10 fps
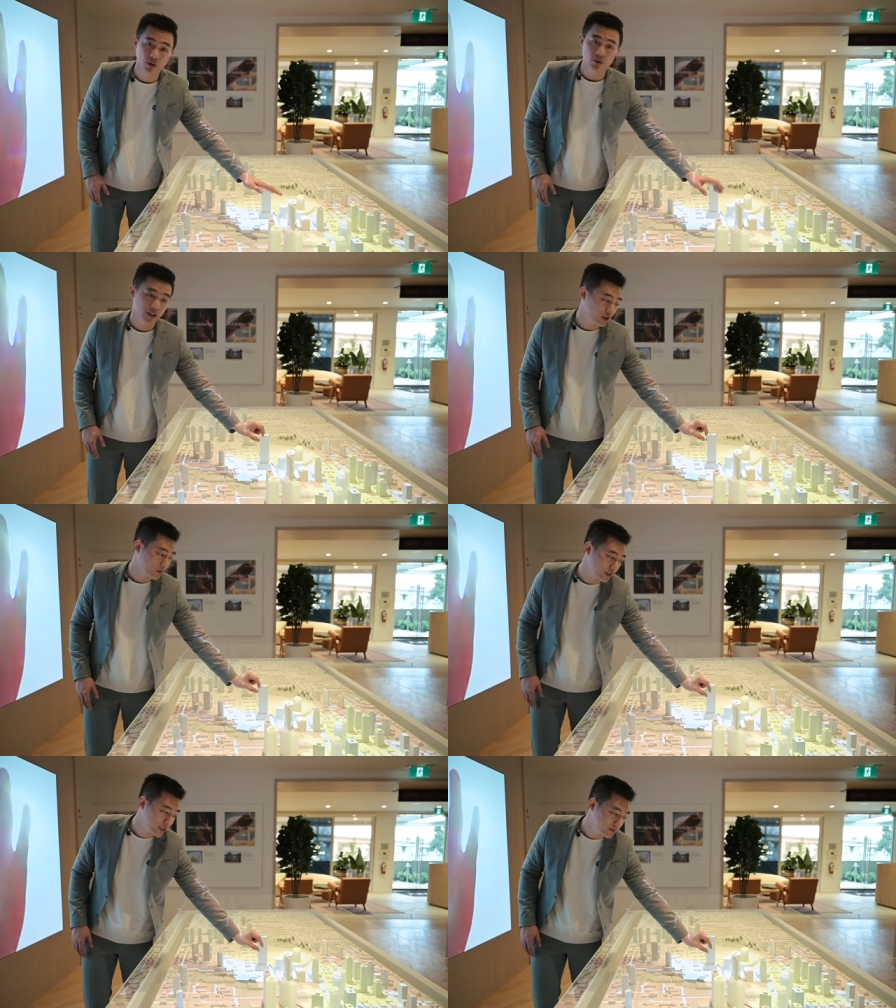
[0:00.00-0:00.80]
hotel
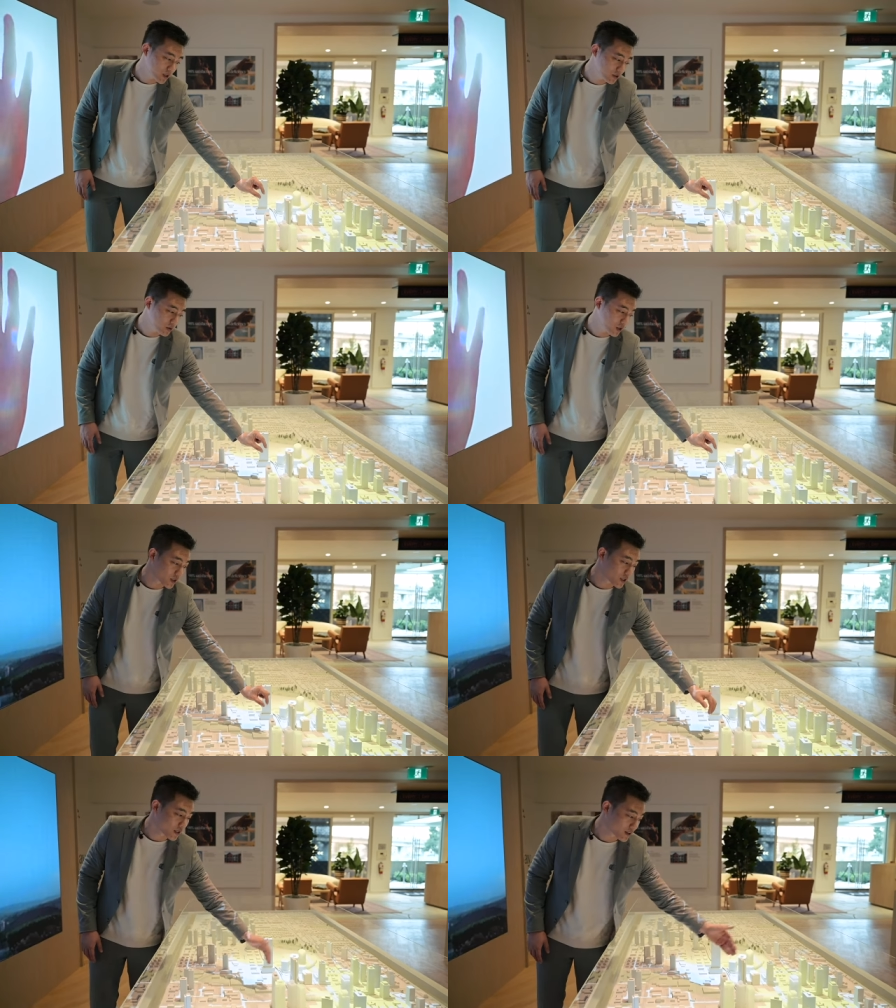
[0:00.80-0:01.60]
with a KPU
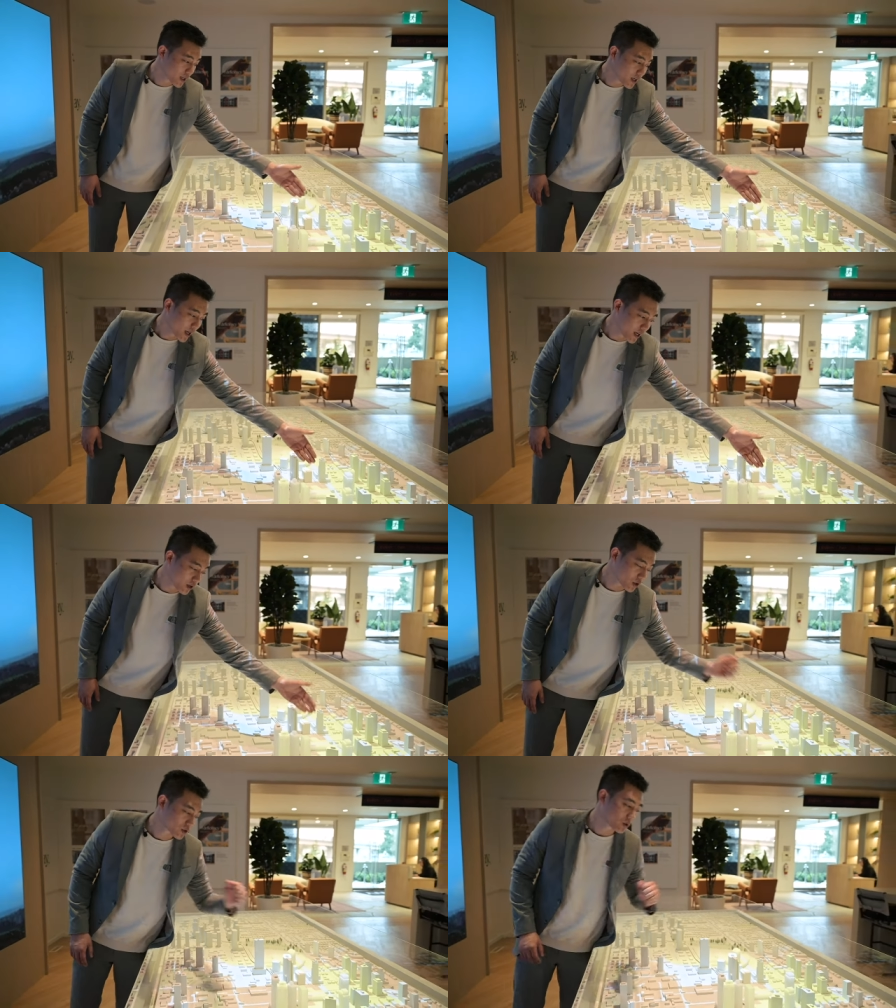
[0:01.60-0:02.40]
underneath,
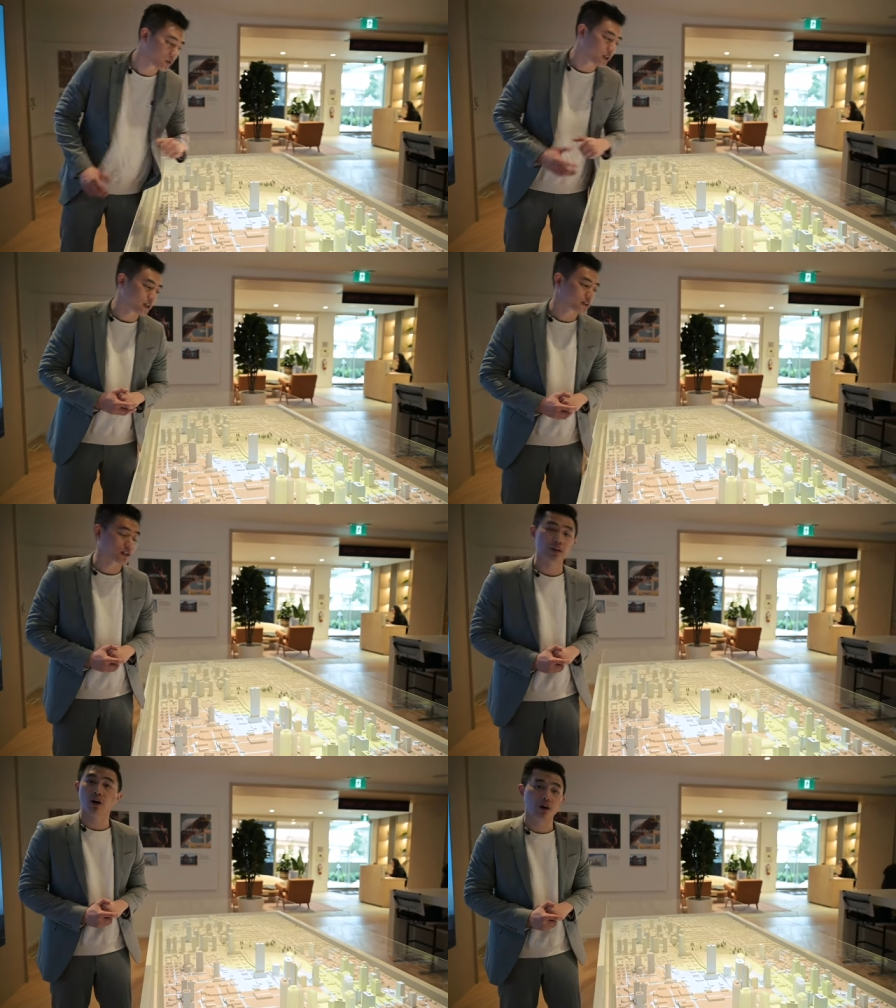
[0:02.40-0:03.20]
and also the
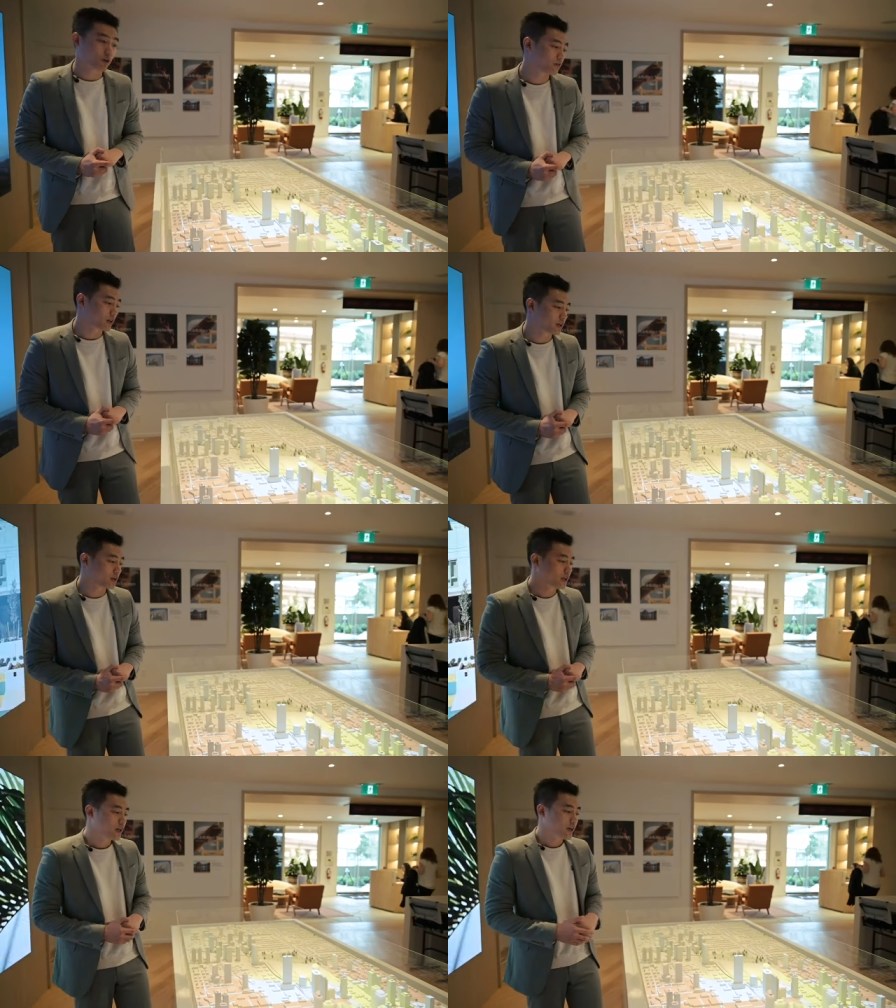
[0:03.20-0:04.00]
city hall over here.